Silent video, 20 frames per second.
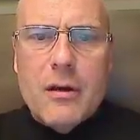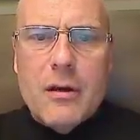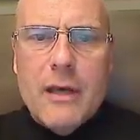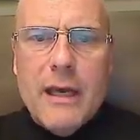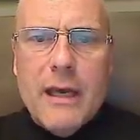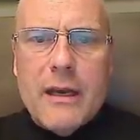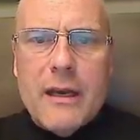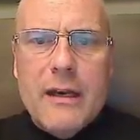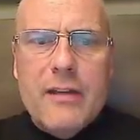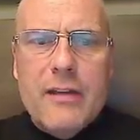
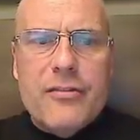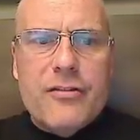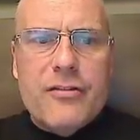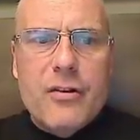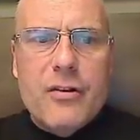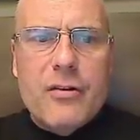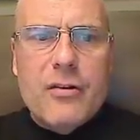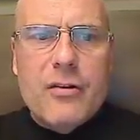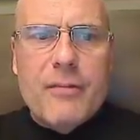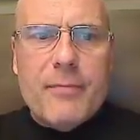and at least
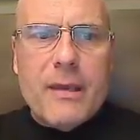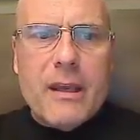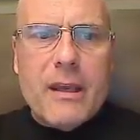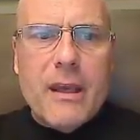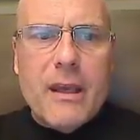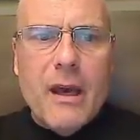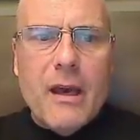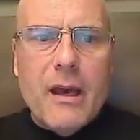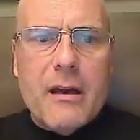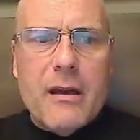2 have
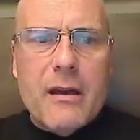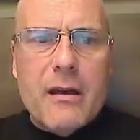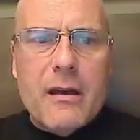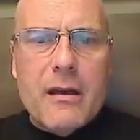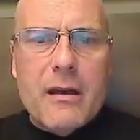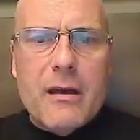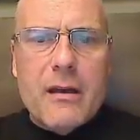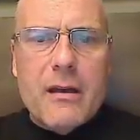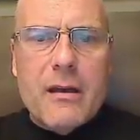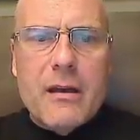begun
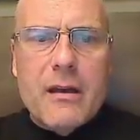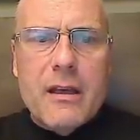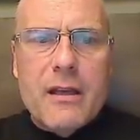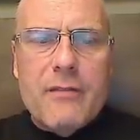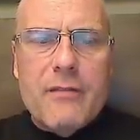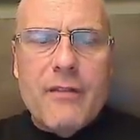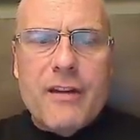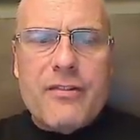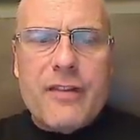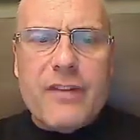
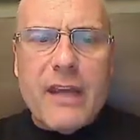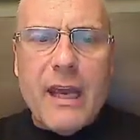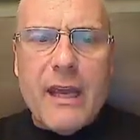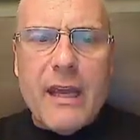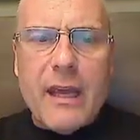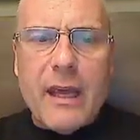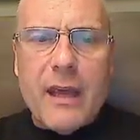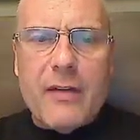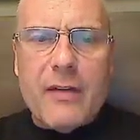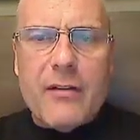
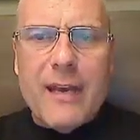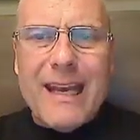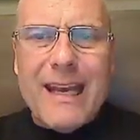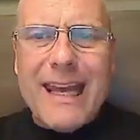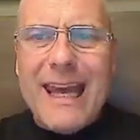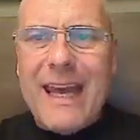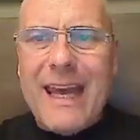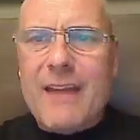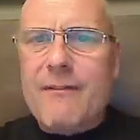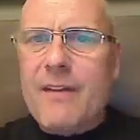investigating it. And
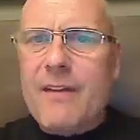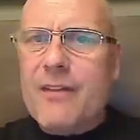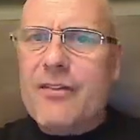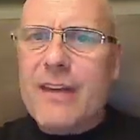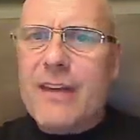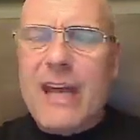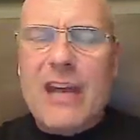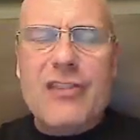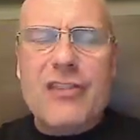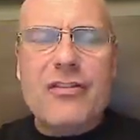again,
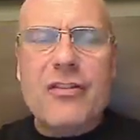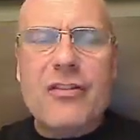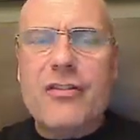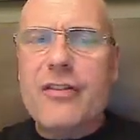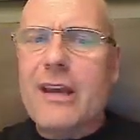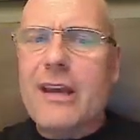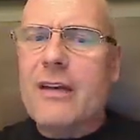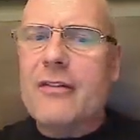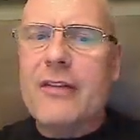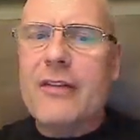investigation
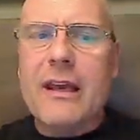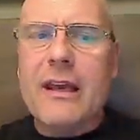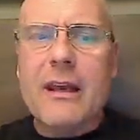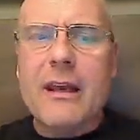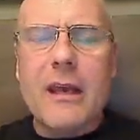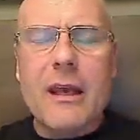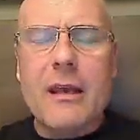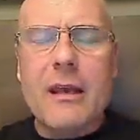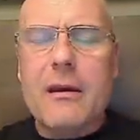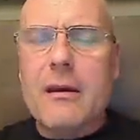sounds
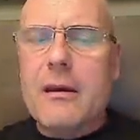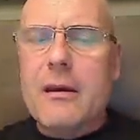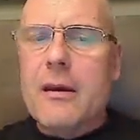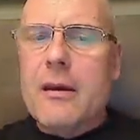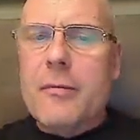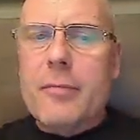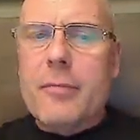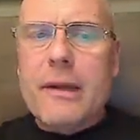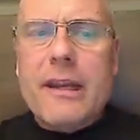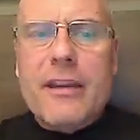like a
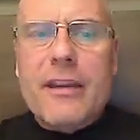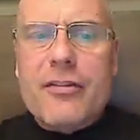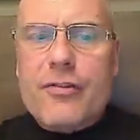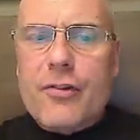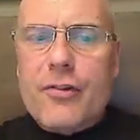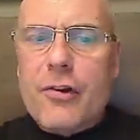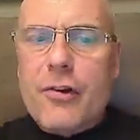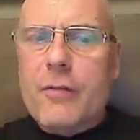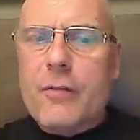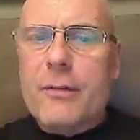police
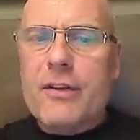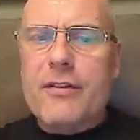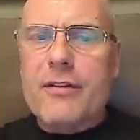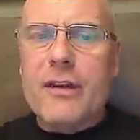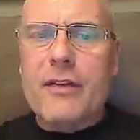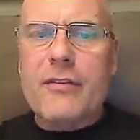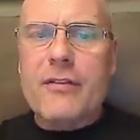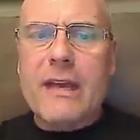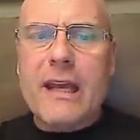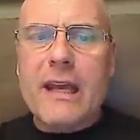term. It
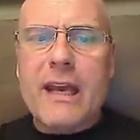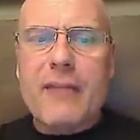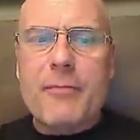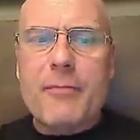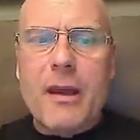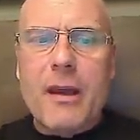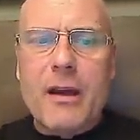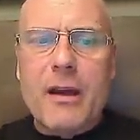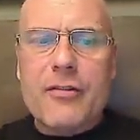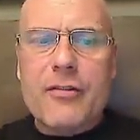sounds like an
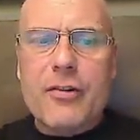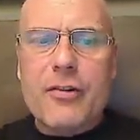FBI